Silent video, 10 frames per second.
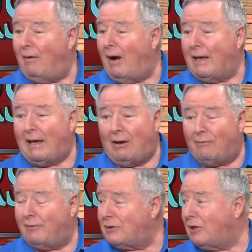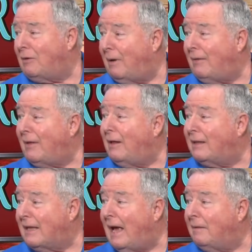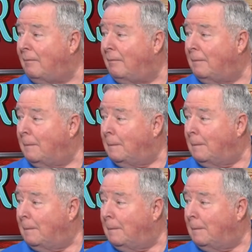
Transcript: hiking or fishing or anything like that. So,